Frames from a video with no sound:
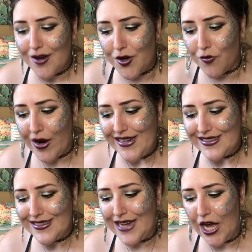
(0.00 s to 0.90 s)

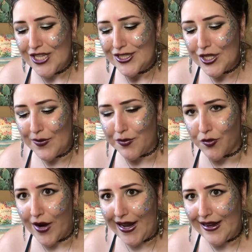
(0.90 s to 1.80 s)
Great guns
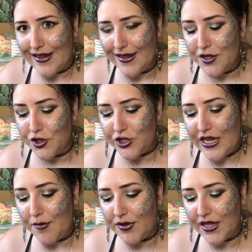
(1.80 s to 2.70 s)
break. She
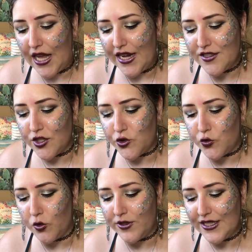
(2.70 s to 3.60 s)
applies
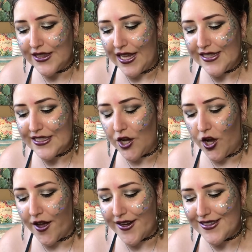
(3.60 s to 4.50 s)
jeweled lights and
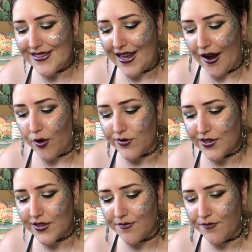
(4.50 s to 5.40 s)
odd
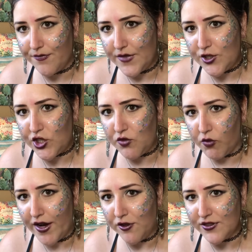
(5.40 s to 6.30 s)
sounds. She
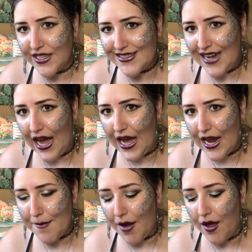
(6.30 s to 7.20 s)
wrinkles
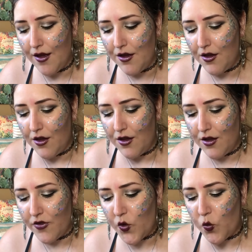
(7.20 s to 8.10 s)
time.
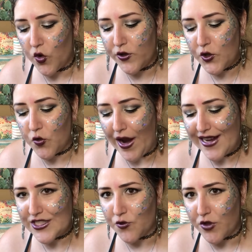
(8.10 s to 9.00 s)
The world
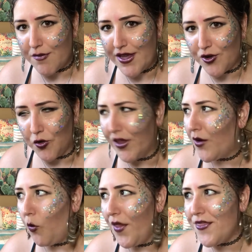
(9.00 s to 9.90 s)
cracks through the middle. Like,
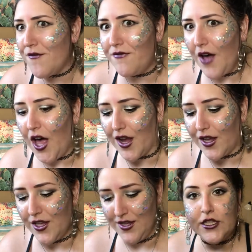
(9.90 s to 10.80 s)
what the fuck?
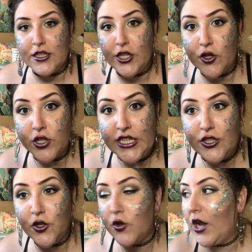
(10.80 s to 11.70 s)
Literally,
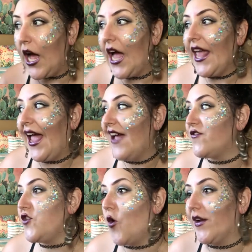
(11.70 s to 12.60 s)
dude, I have
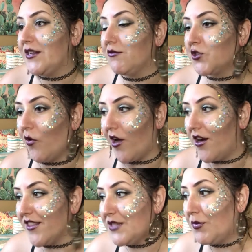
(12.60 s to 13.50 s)
no idea what's going
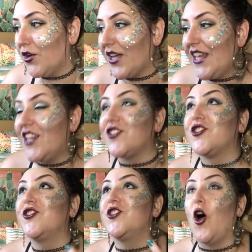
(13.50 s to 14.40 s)
on in this book, and it's
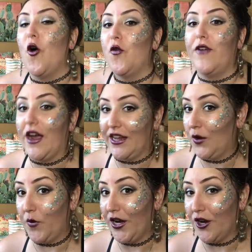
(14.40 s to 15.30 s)
so
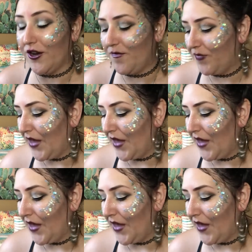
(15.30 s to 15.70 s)
fucking weird.